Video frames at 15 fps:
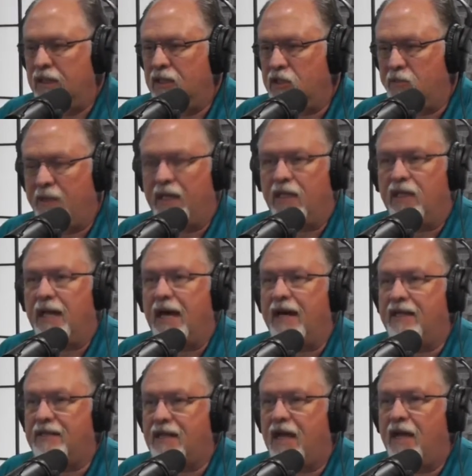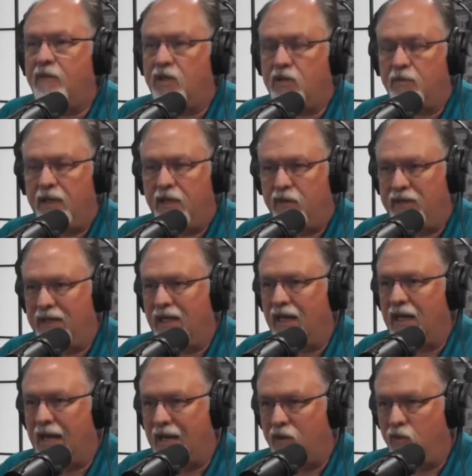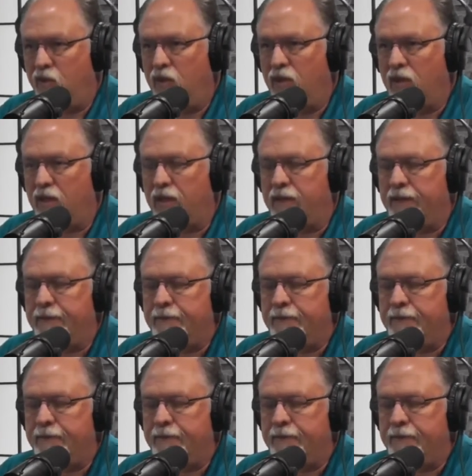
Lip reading: spent a lot of time with me, and we did a lot of work.